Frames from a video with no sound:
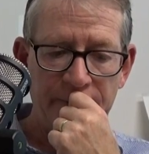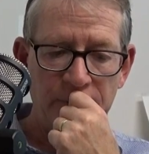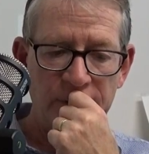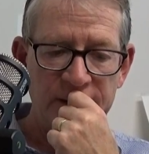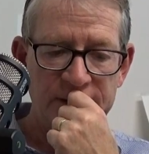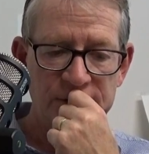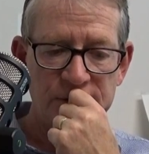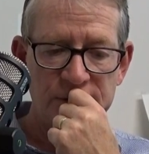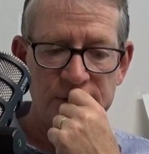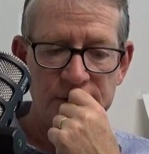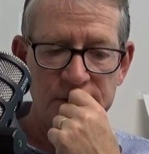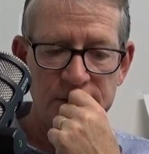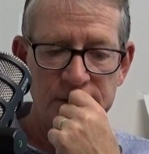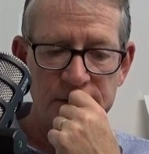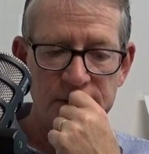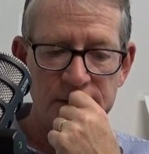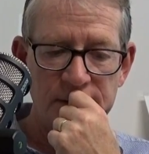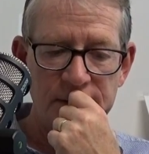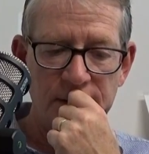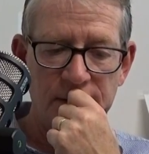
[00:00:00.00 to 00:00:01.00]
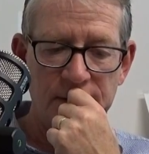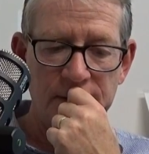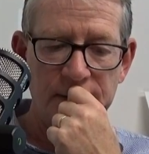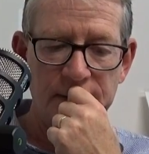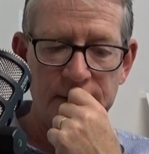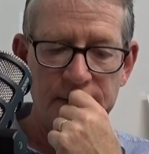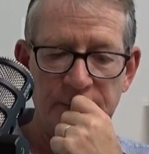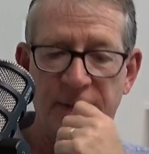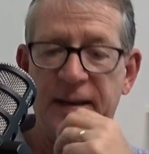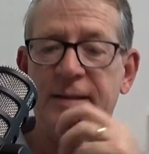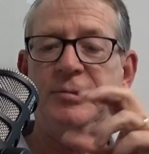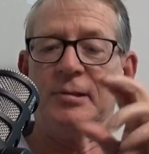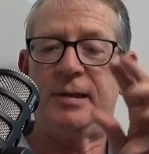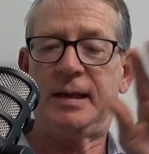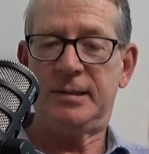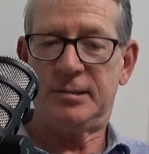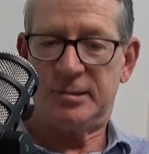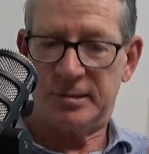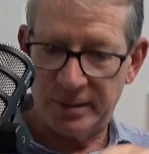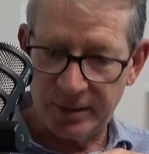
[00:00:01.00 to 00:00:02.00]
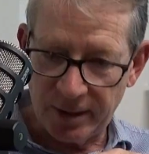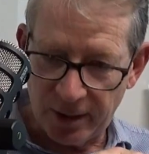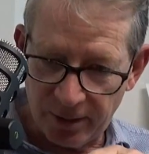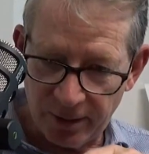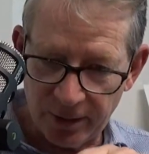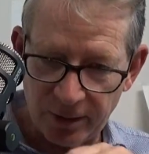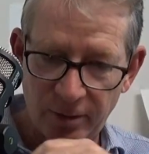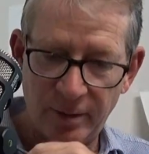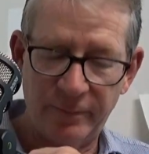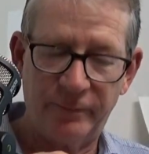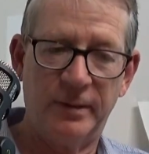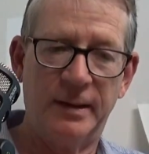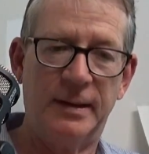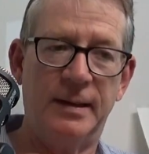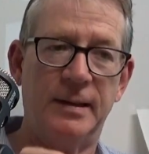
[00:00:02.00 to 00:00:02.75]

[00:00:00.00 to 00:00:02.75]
which, best case scenario, if we